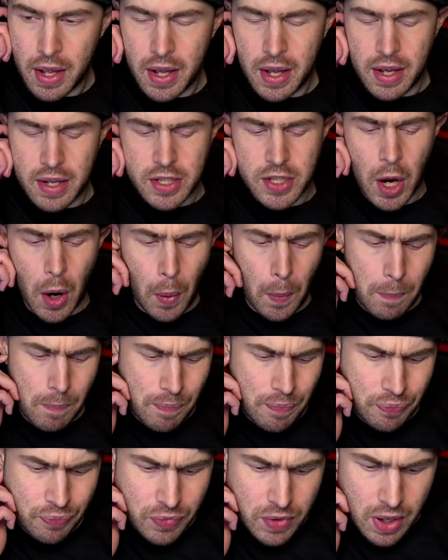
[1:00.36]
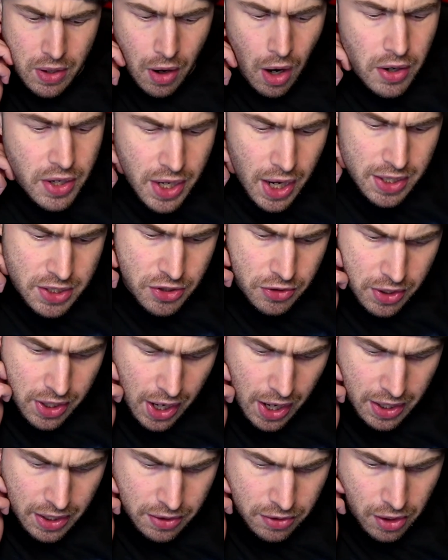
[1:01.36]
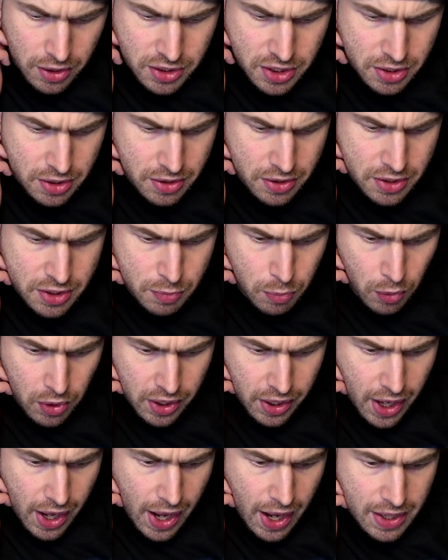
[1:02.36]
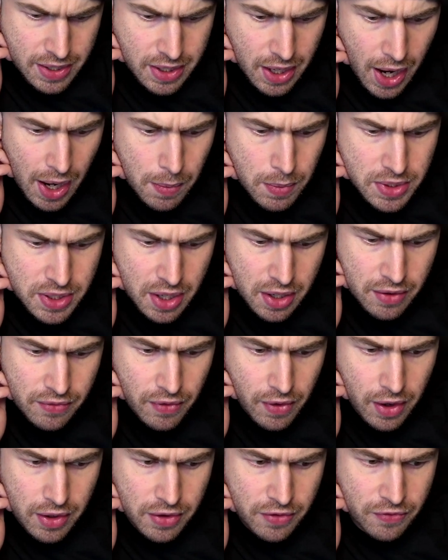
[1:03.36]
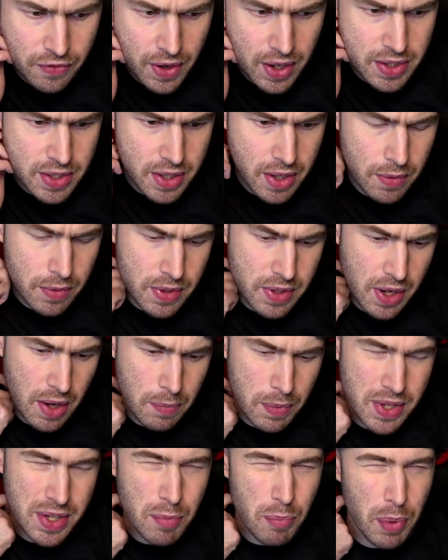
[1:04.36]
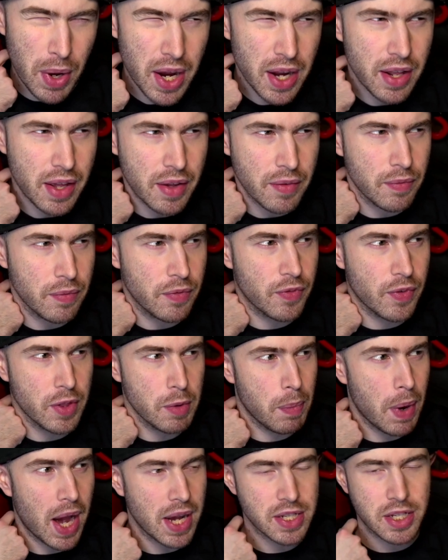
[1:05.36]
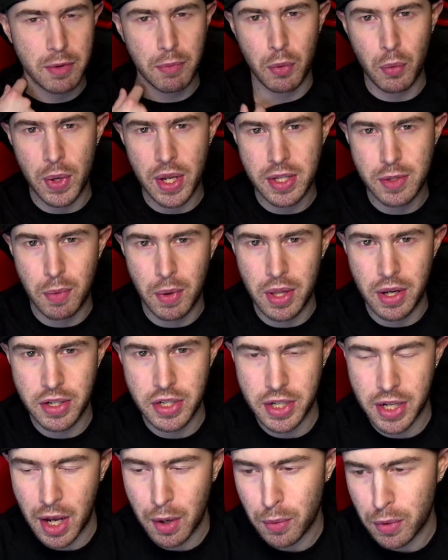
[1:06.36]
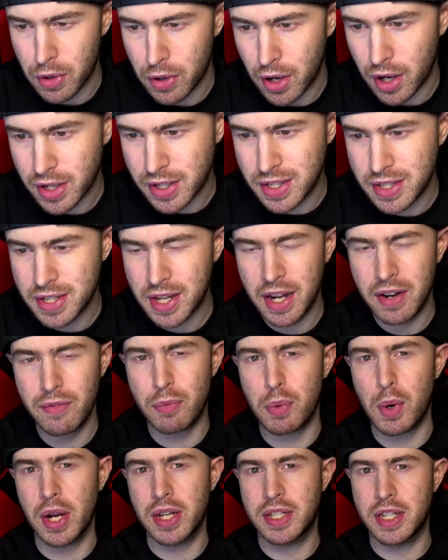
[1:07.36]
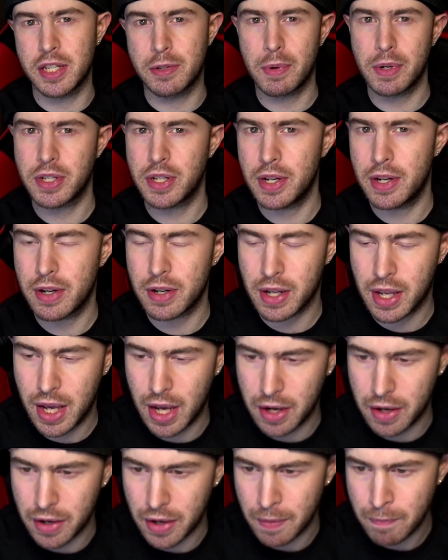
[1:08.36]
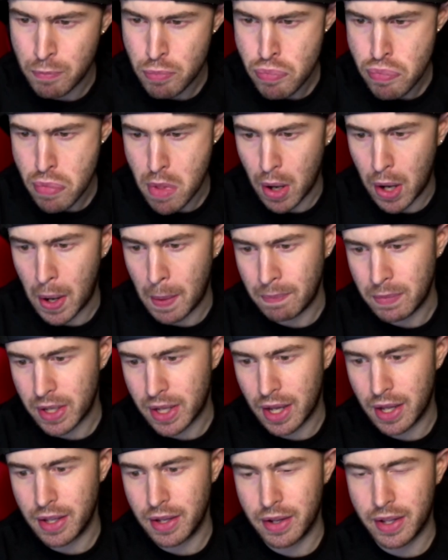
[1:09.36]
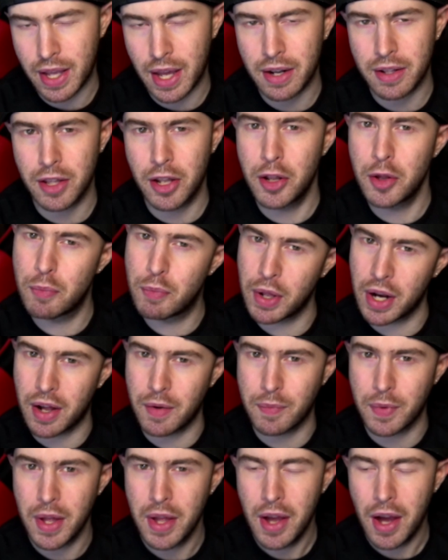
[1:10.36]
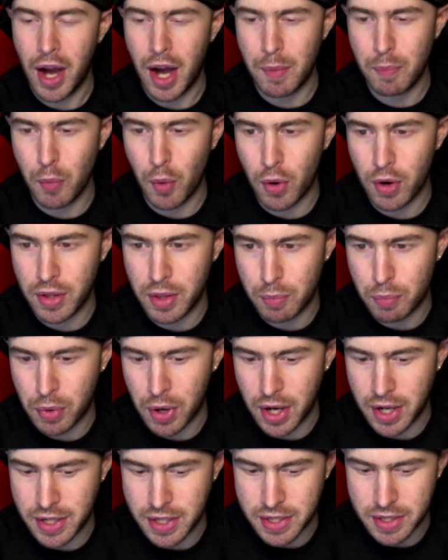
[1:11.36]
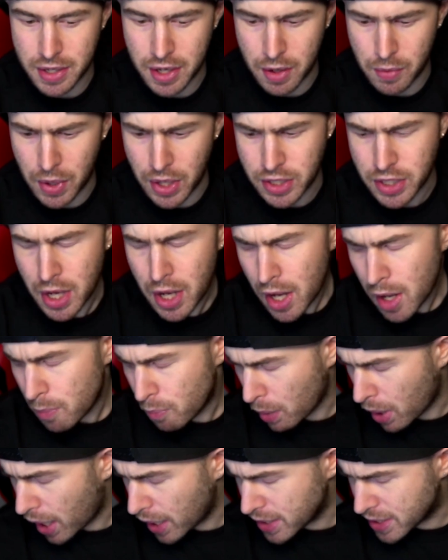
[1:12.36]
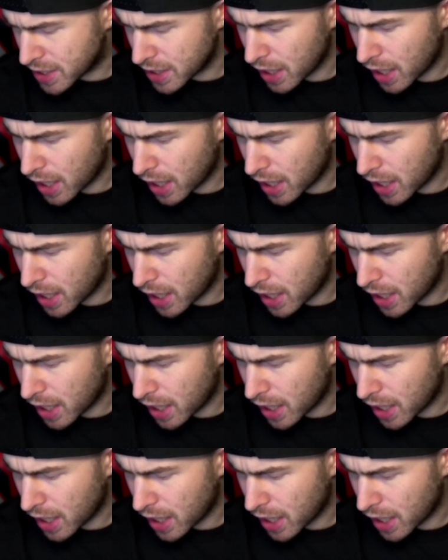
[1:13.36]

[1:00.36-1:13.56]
So RTX 3080 launched this morning, and I was kind of on the fence. I've been debating for the past couple weeks whether I should get one or not, because it's kind of pricey, especially here in Canada. You get a little bit up more in the price range. But